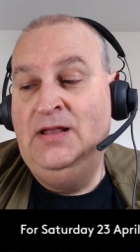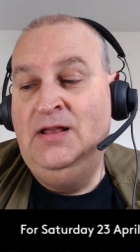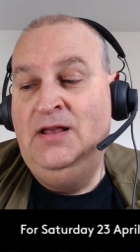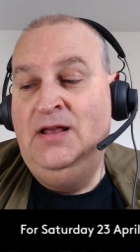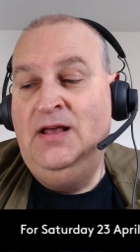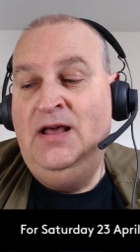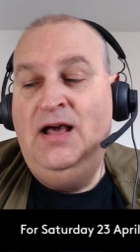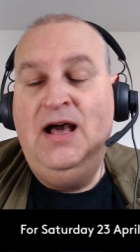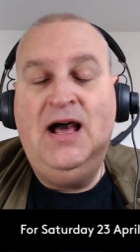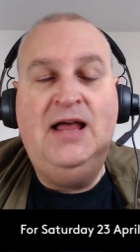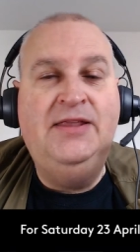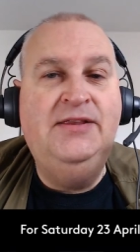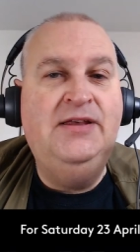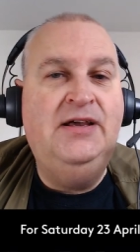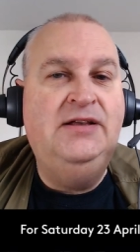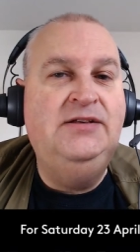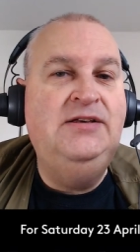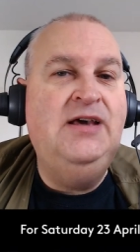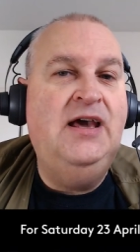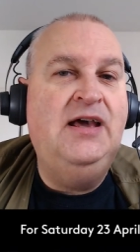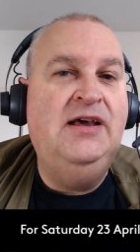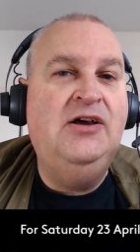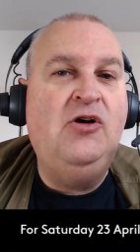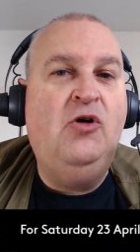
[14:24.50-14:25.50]
And then,
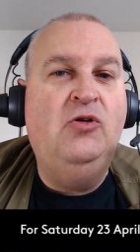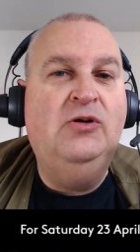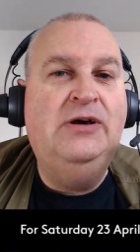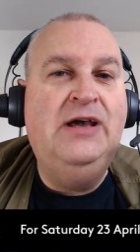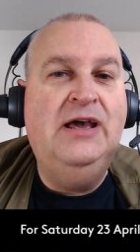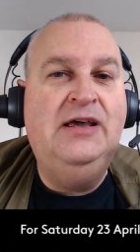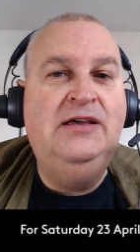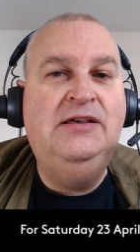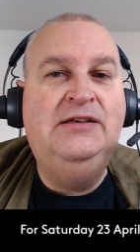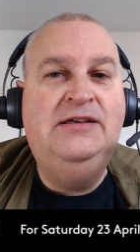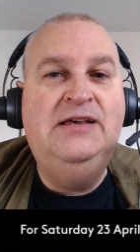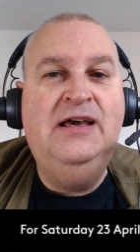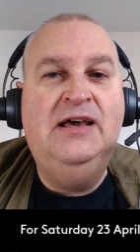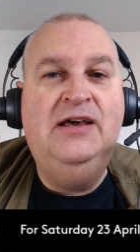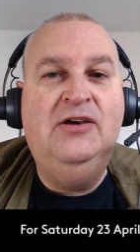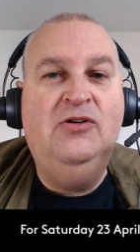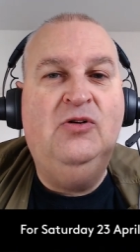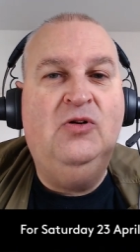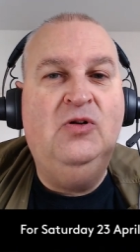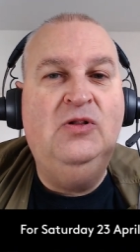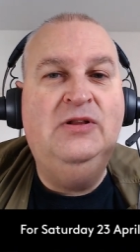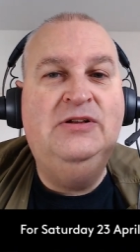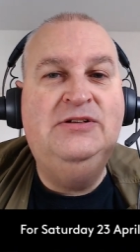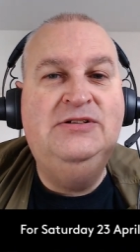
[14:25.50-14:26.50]
yeah, okay, yeah,
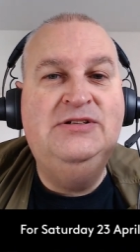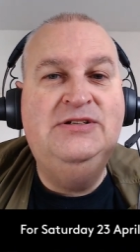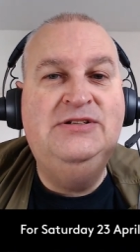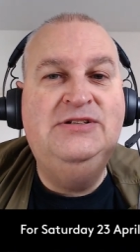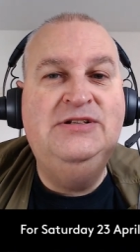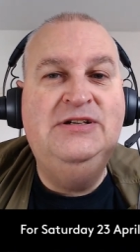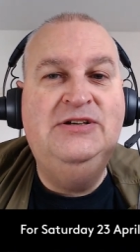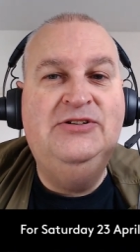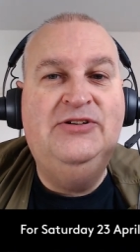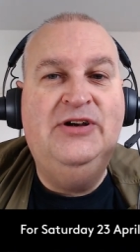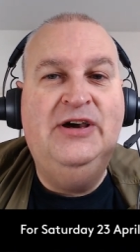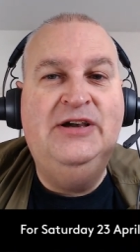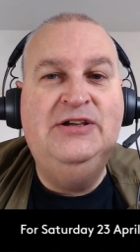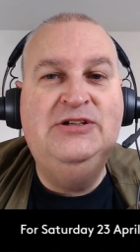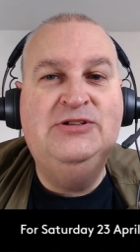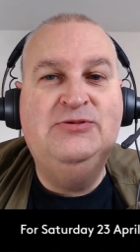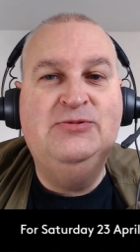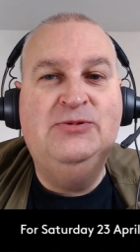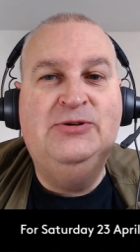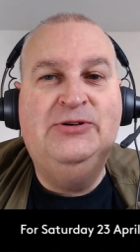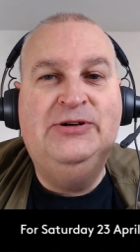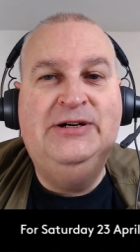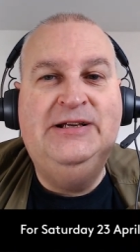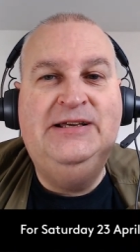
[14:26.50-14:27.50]
all the Desirees
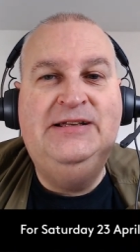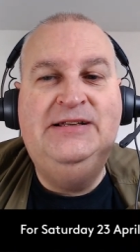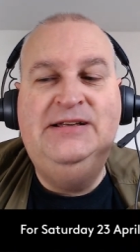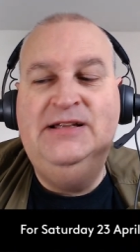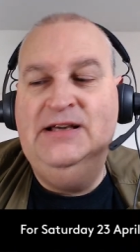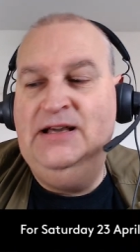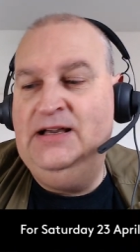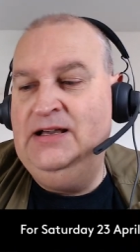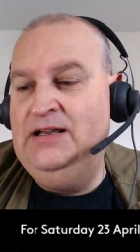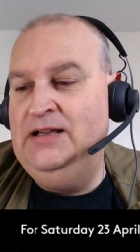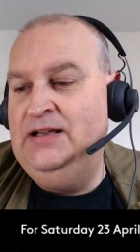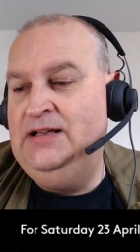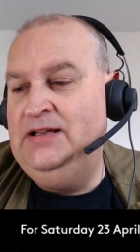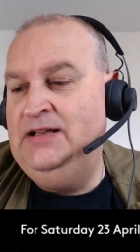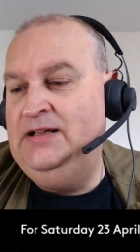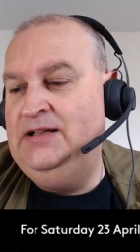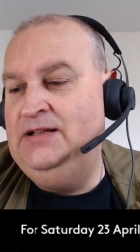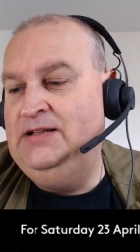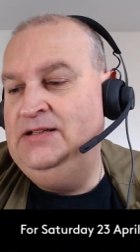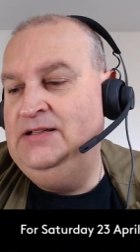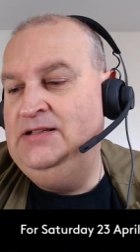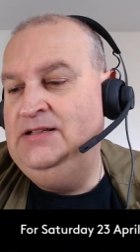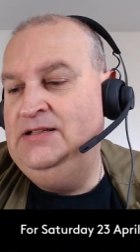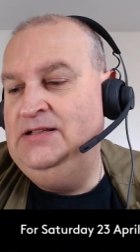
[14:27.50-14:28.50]
were in.
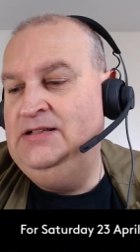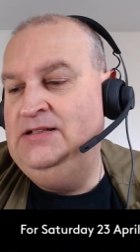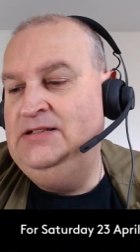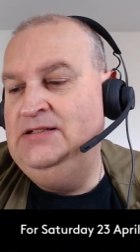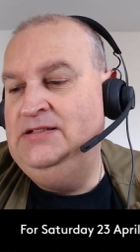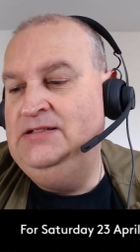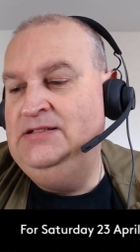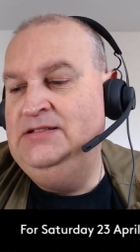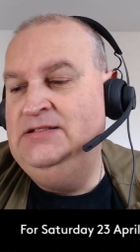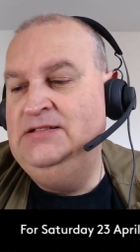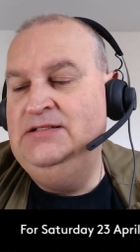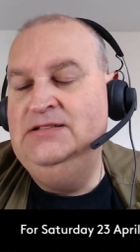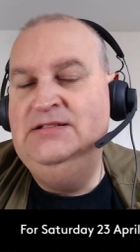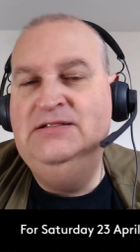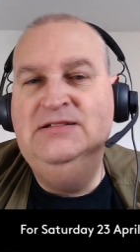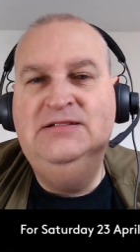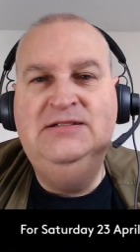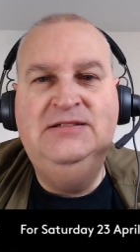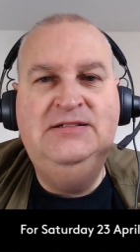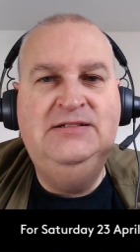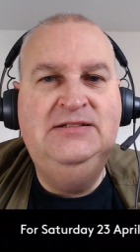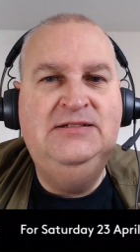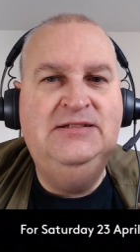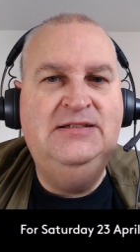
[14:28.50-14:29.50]
And
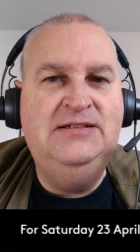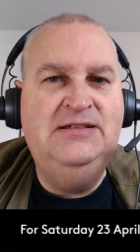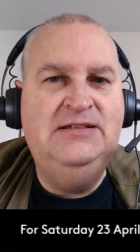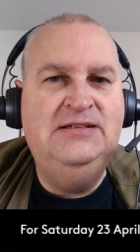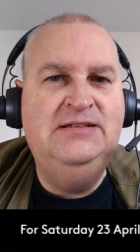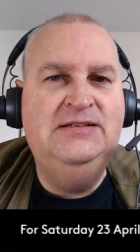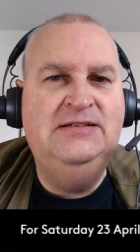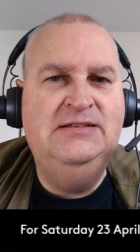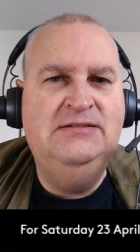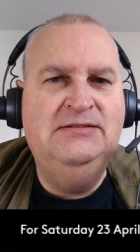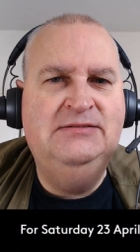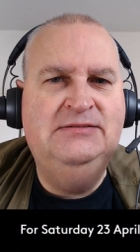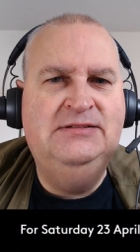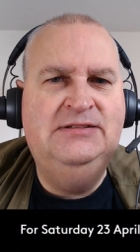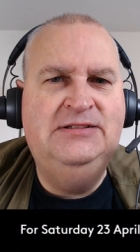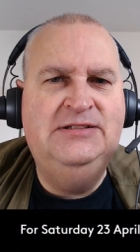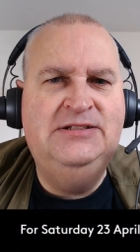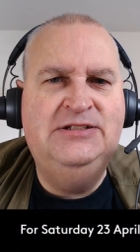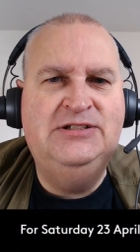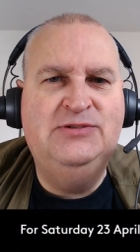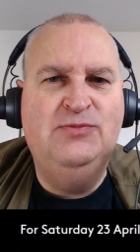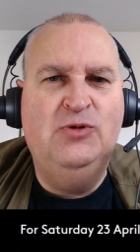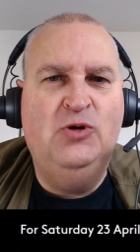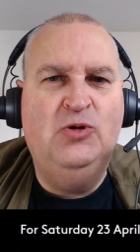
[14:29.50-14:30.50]
yes,
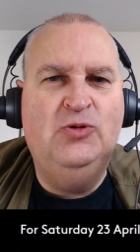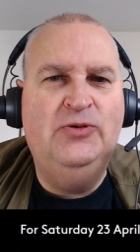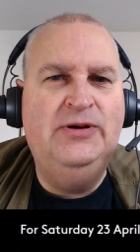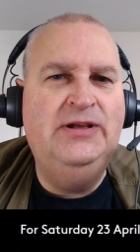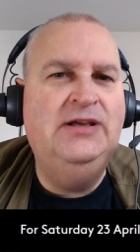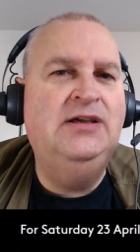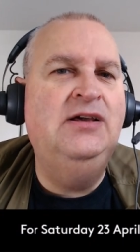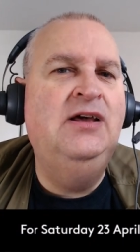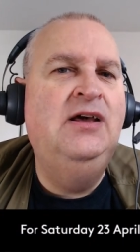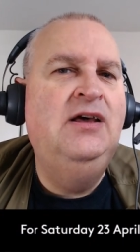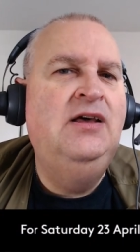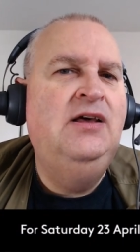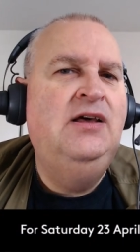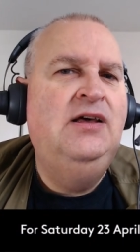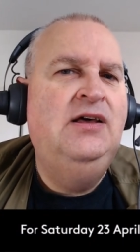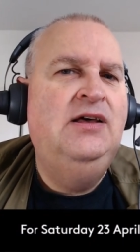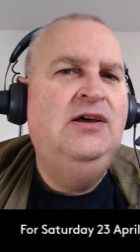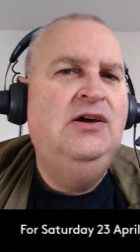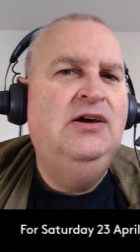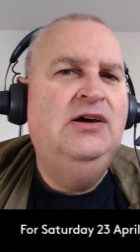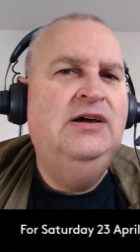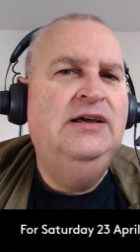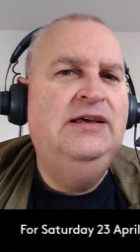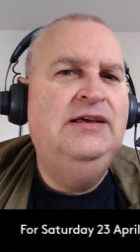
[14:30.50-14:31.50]
this morning
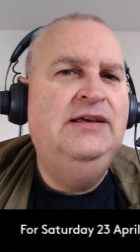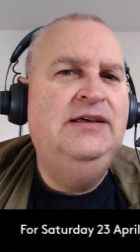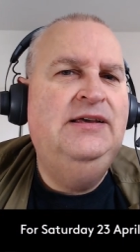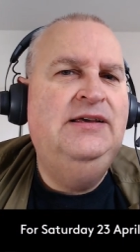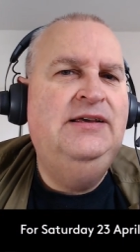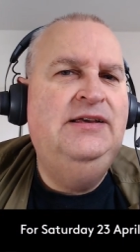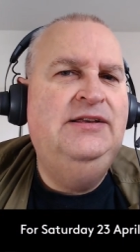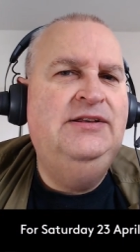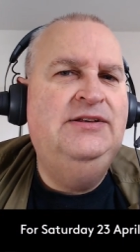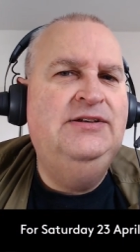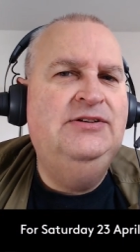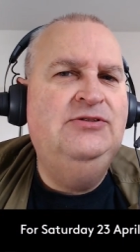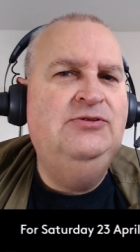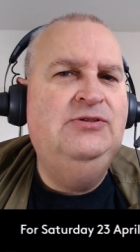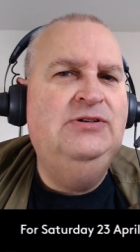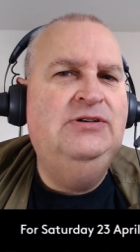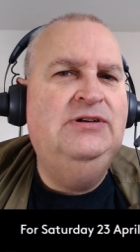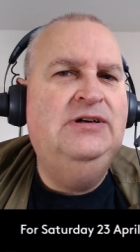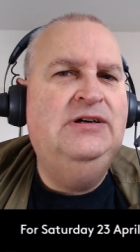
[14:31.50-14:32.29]
into